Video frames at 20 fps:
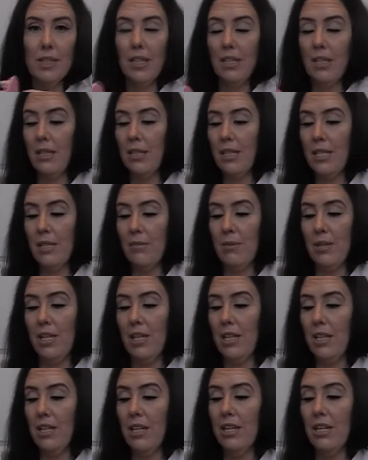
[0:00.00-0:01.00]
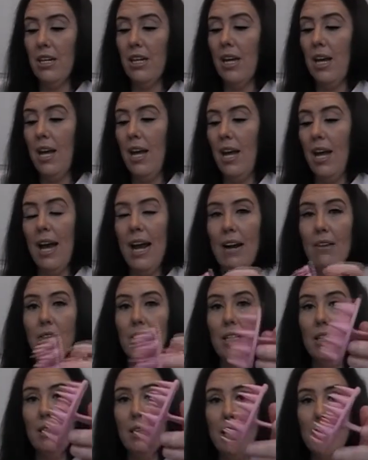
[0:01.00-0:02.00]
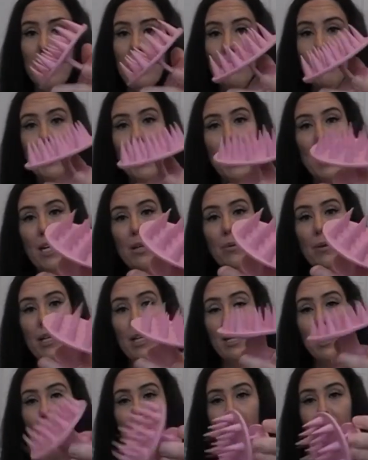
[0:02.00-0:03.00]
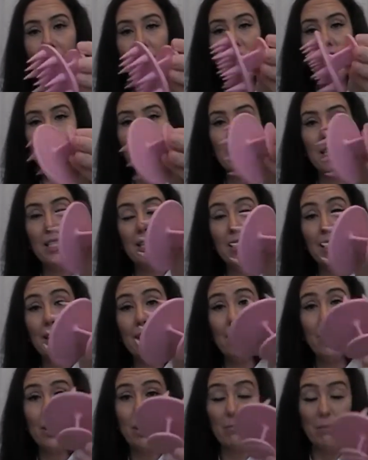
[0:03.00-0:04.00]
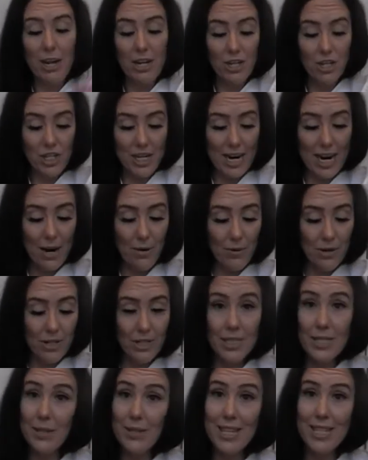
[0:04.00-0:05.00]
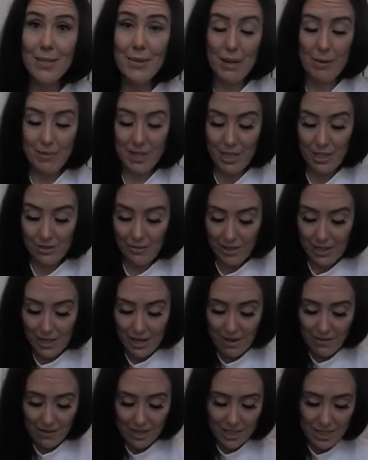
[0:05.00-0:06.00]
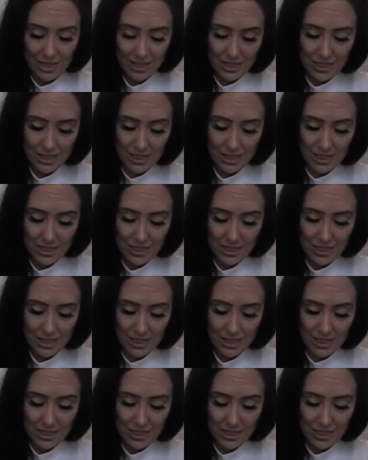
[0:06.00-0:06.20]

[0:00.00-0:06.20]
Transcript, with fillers: this one either. I really like the black one and it's just clutter in my shower so that's why I'm getting rid of it.